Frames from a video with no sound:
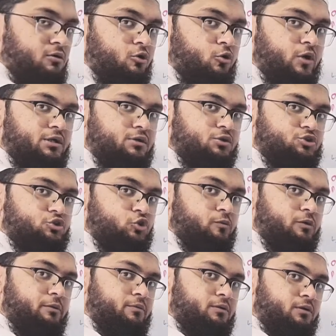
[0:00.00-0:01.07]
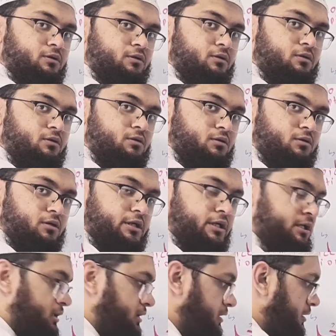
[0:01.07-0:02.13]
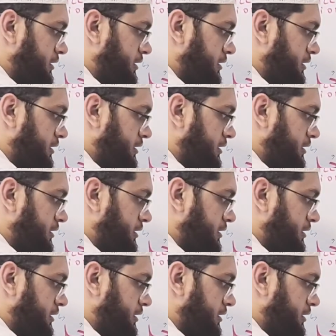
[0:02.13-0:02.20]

Who are those two people? Alright?